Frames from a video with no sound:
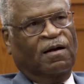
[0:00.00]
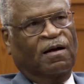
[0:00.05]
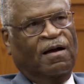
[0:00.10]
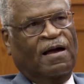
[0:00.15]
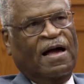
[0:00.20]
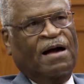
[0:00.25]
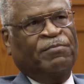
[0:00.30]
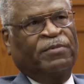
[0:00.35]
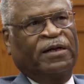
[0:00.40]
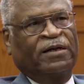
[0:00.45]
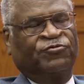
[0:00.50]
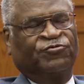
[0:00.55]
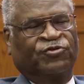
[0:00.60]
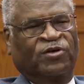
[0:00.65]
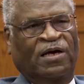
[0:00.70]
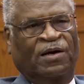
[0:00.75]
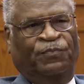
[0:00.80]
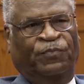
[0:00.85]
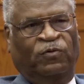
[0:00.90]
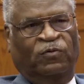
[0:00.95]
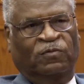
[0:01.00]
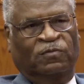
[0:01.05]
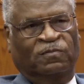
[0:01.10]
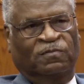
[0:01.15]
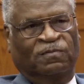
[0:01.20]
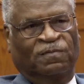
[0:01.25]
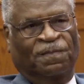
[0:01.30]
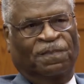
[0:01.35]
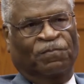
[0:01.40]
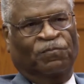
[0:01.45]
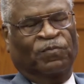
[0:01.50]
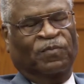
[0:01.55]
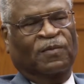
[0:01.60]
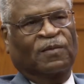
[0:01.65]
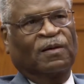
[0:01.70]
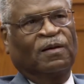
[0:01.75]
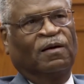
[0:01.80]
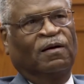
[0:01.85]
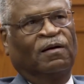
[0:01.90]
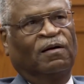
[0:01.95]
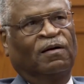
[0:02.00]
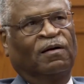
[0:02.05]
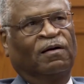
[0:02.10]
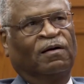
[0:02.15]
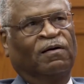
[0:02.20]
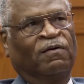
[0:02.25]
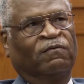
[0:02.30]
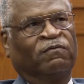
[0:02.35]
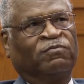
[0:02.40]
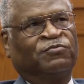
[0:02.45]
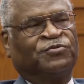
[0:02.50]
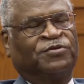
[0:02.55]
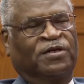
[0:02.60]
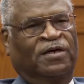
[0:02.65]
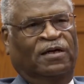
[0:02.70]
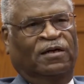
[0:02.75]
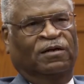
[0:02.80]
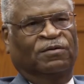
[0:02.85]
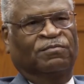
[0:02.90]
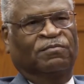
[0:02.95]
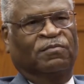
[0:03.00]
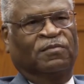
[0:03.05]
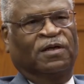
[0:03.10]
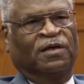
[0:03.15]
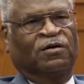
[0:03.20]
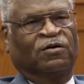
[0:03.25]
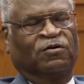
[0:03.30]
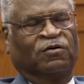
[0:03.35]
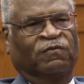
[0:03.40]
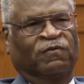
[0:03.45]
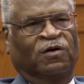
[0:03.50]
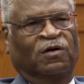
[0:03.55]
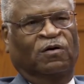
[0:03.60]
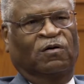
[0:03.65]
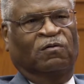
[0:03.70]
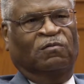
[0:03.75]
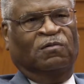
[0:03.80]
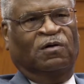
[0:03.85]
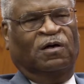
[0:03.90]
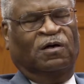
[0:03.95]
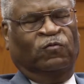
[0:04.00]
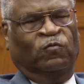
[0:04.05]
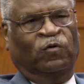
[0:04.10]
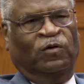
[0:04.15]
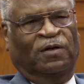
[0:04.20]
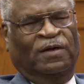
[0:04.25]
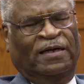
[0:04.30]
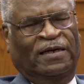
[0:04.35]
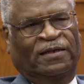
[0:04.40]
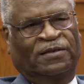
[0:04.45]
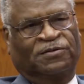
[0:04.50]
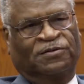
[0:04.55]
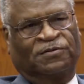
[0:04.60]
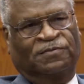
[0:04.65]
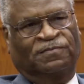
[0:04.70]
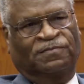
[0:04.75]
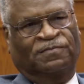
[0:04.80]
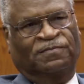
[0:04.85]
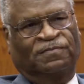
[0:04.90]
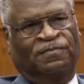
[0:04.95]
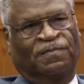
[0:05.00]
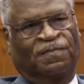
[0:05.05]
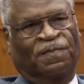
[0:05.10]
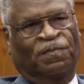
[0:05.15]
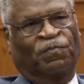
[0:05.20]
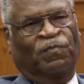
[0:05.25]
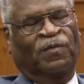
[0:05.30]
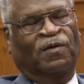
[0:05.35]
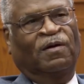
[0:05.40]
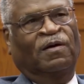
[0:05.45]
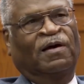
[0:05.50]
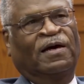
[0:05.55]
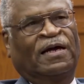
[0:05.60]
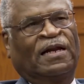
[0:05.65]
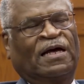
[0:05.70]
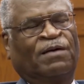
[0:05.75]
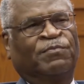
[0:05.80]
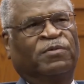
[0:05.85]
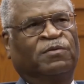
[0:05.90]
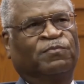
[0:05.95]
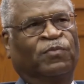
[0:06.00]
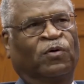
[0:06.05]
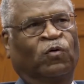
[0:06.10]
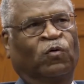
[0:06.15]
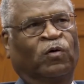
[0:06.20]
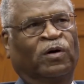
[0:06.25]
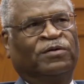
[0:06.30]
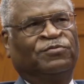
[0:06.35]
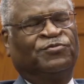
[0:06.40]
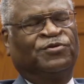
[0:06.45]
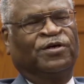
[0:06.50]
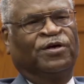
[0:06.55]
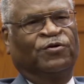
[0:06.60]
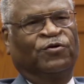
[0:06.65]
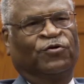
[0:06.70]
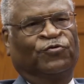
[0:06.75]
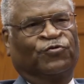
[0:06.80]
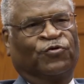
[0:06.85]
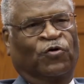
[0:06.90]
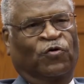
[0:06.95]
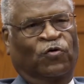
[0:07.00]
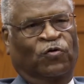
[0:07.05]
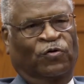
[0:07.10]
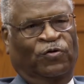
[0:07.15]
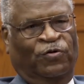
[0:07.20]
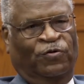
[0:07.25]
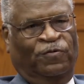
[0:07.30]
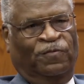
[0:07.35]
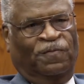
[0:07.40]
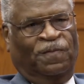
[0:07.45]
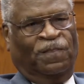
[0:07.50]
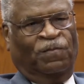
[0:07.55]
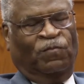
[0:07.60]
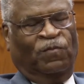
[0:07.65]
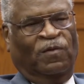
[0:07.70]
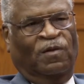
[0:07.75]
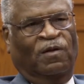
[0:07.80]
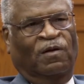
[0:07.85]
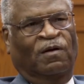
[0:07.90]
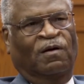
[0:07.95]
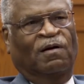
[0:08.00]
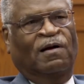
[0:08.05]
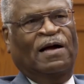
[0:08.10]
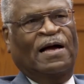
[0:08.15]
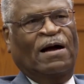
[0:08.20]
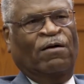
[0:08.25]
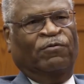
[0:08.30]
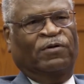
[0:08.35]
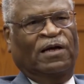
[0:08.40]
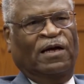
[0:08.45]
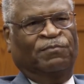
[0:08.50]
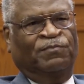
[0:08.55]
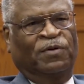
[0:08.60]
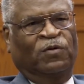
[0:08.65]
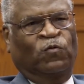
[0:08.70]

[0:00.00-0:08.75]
I'm an example of talent that could have gone unrealized. Had I been born 10 years earlier, I would not be